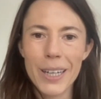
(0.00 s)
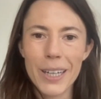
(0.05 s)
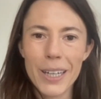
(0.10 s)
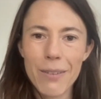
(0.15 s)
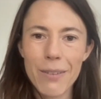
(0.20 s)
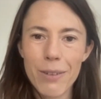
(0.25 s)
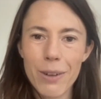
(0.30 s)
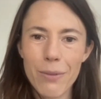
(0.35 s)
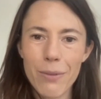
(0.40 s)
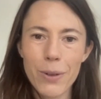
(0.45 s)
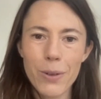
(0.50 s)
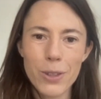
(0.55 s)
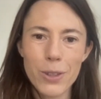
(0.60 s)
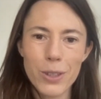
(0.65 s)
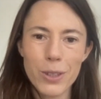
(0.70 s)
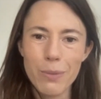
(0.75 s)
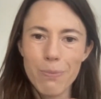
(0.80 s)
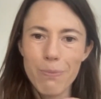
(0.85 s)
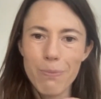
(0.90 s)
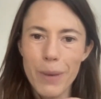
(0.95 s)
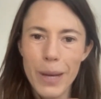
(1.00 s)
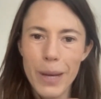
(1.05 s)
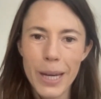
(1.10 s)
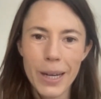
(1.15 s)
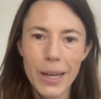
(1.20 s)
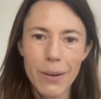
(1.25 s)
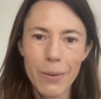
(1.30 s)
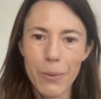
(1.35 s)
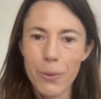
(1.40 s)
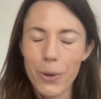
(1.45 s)
even if you just
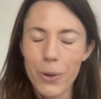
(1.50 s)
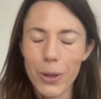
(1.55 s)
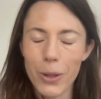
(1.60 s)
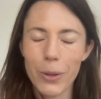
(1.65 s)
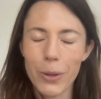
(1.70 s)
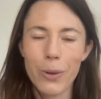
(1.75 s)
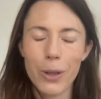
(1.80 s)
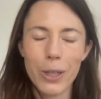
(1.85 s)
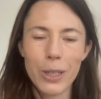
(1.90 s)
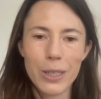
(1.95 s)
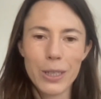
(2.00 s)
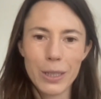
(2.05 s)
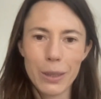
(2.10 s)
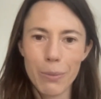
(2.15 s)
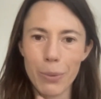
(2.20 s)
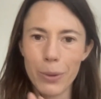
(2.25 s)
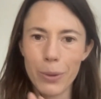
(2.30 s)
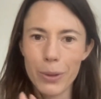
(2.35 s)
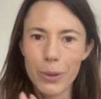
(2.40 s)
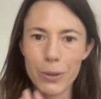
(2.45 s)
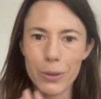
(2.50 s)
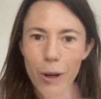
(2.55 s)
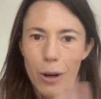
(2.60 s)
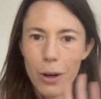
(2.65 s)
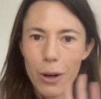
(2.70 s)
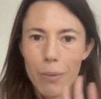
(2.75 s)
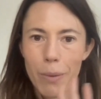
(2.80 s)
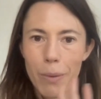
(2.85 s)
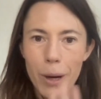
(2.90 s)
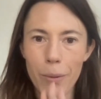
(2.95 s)
make it really, really simple and
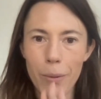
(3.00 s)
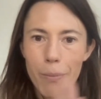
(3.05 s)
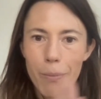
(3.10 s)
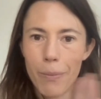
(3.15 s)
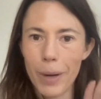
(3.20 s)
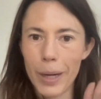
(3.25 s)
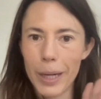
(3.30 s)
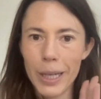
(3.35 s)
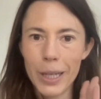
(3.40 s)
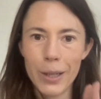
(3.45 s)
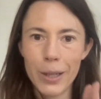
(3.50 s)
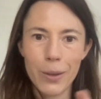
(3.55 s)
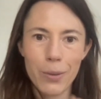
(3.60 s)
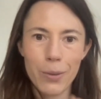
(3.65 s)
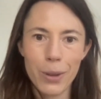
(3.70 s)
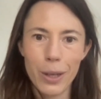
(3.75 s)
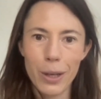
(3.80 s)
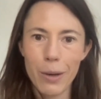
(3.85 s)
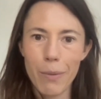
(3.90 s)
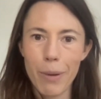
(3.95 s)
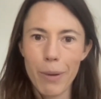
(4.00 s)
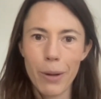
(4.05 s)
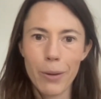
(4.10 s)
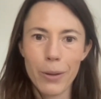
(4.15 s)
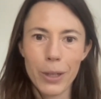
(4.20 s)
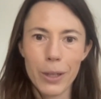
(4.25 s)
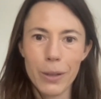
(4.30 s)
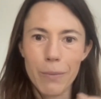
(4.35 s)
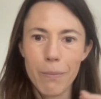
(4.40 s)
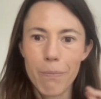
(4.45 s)
talk about money and you think about
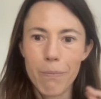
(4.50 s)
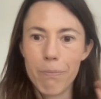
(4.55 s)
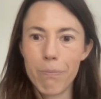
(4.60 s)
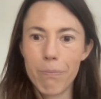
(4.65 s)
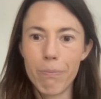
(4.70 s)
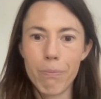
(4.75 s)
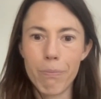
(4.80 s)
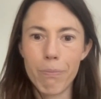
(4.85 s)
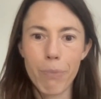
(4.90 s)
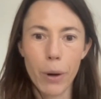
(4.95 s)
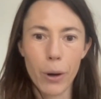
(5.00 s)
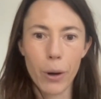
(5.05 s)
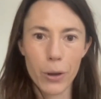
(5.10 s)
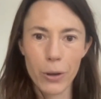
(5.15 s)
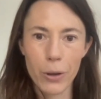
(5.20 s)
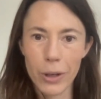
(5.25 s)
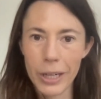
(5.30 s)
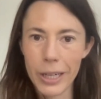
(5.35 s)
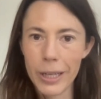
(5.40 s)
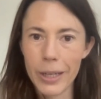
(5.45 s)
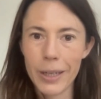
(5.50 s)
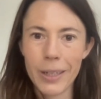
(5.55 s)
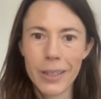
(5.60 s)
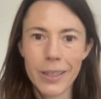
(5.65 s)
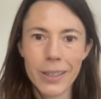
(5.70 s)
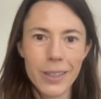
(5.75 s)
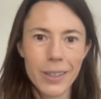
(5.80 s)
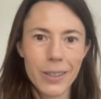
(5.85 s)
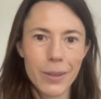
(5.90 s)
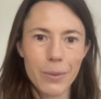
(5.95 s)
like
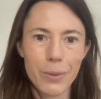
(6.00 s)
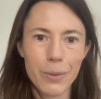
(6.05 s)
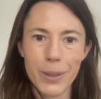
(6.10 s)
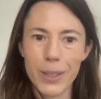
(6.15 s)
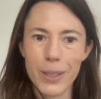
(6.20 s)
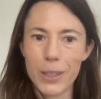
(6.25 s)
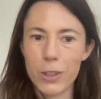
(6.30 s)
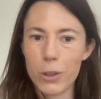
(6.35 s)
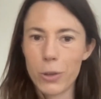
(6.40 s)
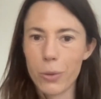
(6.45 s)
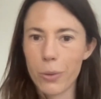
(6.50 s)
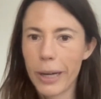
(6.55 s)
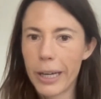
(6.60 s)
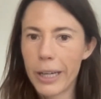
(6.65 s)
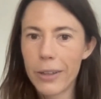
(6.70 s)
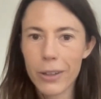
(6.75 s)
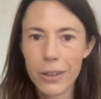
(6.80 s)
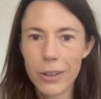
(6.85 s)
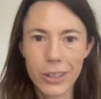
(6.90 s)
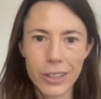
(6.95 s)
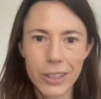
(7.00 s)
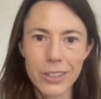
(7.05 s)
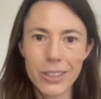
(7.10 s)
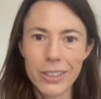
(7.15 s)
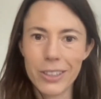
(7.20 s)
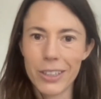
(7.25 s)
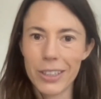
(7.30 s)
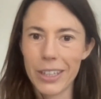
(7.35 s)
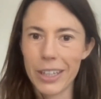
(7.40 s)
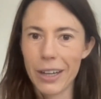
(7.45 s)
bartering with like trade
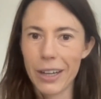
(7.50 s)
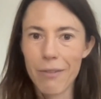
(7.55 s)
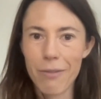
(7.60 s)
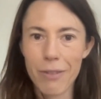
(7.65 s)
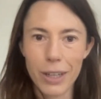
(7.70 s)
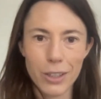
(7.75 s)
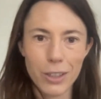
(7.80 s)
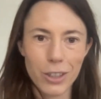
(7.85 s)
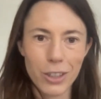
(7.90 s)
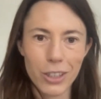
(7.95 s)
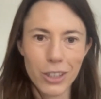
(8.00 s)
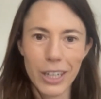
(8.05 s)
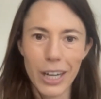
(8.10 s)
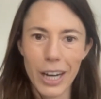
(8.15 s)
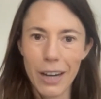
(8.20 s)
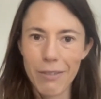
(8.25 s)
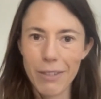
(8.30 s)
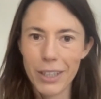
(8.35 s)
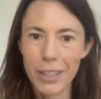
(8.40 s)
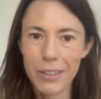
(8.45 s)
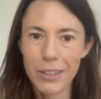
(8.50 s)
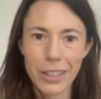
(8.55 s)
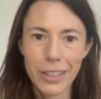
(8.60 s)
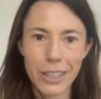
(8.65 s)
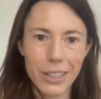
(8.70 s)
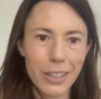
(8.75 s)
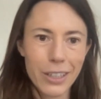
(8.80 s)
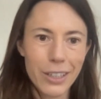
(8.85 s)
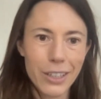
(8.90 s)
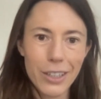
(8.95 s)
goods to like eventually having
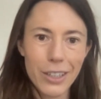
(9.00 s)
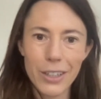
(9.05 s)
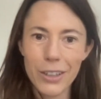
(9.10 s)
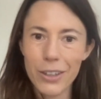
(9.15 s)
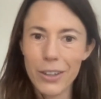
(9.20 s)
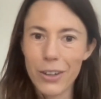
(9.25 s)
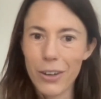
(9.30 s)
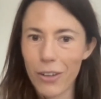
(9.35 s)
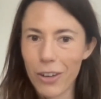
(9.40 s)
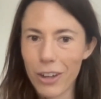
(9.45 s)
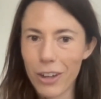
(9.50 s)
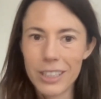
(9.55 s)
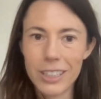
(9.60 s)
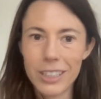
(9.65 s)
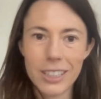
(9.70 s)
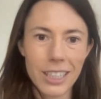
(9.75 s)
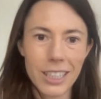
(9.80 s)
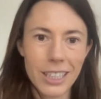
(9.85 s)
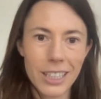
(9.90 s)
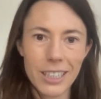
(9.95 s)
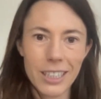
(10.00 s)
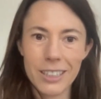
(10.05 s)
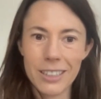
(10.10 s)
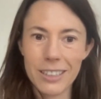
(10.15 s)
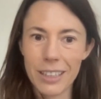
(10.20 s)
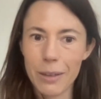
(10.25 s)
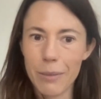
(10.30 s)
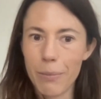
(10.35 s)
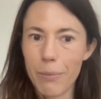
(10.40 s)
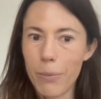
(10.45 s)
like currencies,
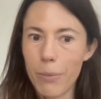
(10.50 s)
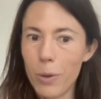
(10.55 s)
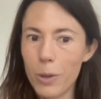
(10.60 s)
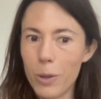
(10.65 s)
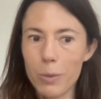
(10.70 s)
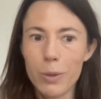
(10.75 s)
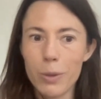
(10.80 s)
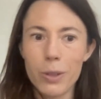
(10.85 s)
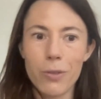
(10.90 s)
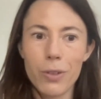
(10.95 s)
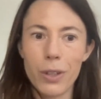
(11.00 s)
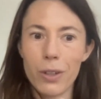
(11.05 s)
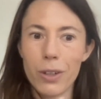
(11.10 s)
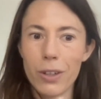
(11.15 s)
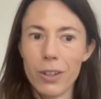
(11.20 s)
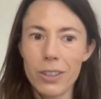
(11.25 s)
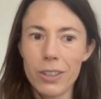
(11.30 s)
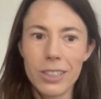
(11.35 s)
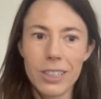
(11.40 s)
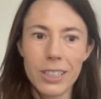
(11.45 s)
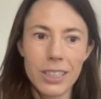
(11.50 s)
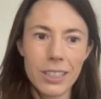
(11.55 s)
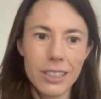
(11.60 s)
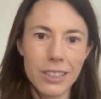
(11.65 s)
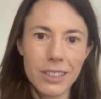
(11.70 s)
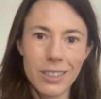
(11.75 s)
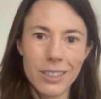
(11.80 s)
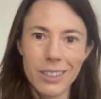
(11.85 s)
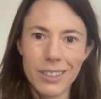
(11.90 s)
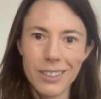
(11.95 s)
like multiple different
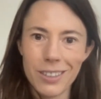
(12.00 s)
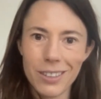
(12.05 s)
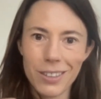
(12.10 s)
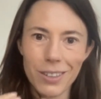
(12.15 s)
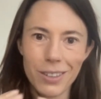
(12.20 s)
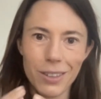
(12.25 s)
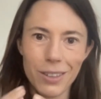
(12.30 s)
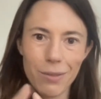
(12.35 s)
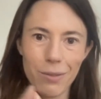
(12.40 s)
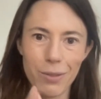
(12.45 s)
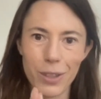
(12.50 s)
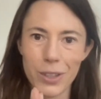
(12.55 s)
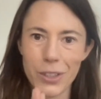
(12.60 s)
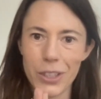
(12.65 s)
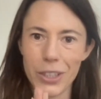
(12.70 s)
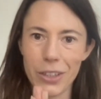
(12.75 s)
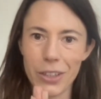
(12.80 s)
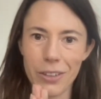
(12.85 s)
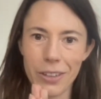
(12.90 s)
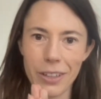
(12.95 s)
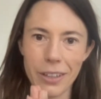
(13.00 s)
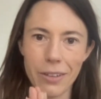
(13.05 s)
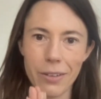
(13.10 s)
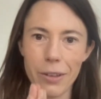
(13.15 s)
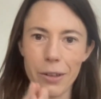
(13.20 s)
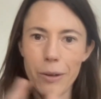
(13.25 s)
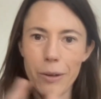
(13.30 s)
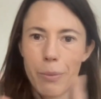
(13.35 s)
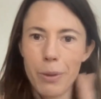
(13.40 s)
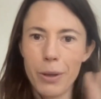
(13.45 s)
currencies to converging on like a
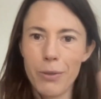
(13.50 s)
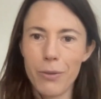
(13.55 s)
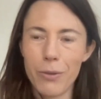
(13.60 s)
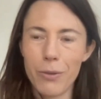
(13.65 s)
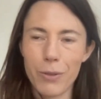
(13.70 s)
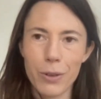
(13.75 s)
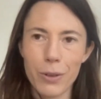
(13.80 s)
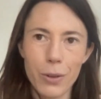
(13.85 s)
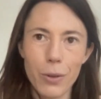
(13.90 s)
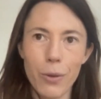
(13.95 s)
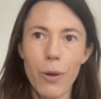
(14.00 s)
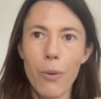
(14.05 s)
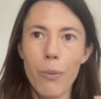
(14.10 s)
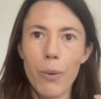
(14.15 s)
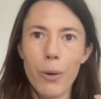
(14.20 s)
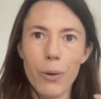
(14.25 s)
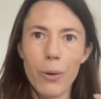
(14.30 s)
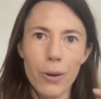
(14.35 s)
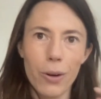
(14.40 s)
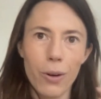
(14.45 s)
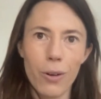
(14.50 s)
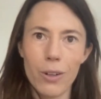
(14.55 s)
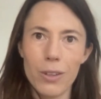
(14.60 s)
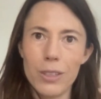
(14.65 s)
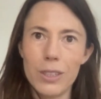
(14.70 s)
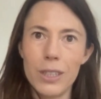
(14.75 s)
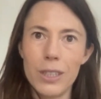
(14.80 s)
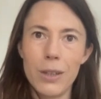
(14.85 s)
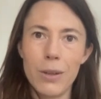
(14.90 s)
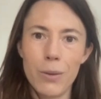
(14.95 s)
little bit of global
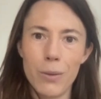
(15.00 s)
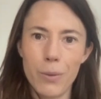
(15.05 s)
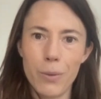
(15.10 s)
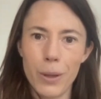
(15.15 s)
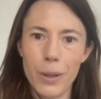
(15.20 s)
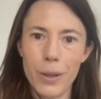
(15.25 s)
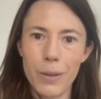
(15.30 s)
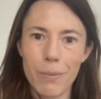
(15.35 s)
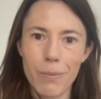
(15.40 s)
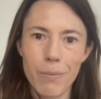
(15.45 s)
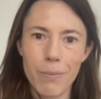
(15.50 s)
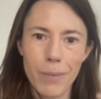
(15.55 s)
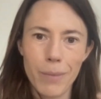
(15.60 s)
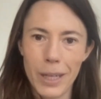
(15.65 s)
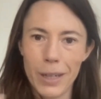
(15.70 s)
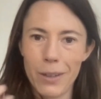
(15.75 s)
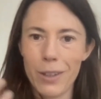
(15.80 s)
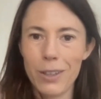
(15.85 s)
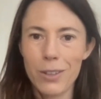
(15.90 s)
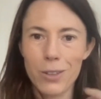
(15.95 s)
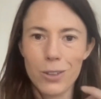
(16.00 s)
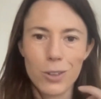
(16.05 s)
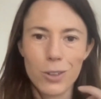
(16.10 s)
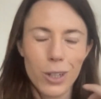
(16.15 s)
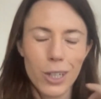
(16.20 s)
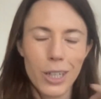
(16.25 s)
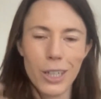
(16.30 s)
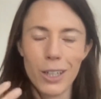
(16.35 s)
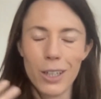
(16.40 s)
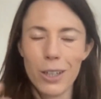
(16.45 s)
currency where many things are
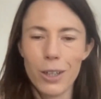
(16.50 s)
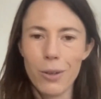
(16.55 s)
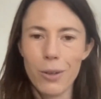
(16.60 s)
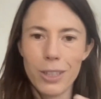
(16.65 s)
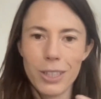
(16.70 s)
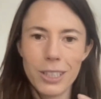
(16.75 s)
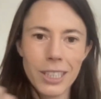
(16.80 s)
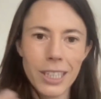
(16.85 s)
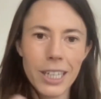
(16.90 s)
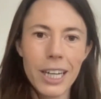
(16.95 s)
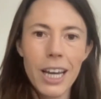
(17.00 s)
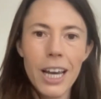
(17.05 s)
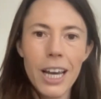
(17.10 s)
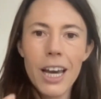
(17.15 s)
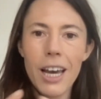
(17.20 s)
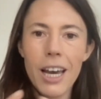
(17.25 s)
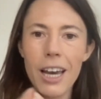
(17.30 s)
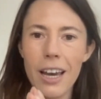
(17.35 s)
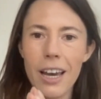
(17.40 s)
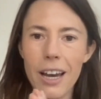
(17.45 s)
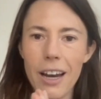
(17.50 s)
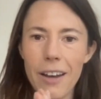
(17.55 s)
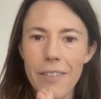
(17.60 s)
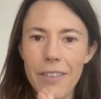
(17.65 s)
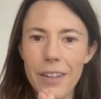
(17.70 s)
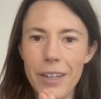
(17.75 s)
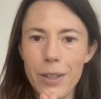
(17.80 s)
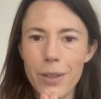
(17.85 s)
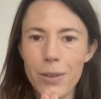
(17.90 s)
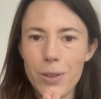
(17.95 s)
traded in USD. And
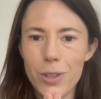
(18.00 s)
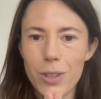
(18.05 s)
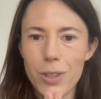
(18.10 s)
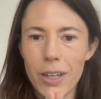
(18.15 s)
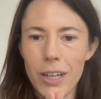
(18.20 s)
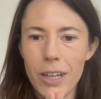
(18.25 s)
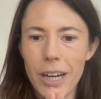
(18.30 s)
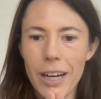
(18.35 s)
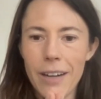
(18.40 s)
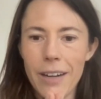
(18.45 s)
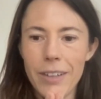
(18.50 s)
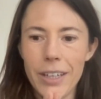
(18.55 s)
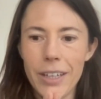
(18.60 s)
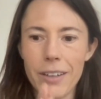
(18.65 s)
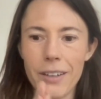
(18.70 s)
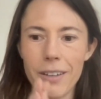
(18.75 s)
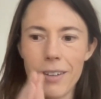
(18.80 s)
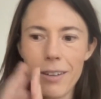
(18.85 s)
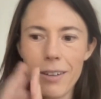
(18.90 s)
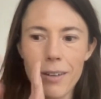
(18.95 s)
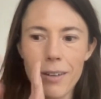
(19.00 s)
then you start having